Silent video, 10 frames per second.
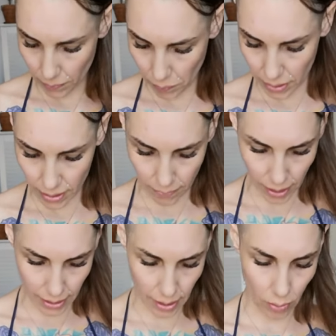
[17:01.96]
What's some
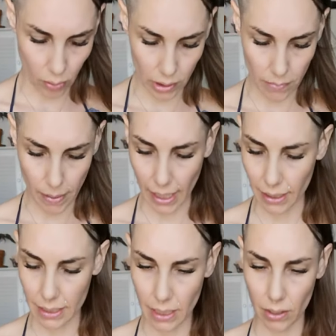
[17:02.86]
things that are holding you back?
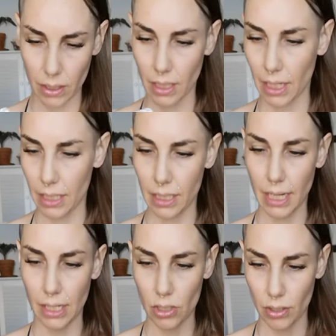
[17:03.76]
It's telling you to get into
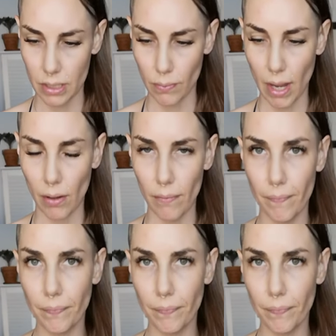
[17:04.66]
nature as well.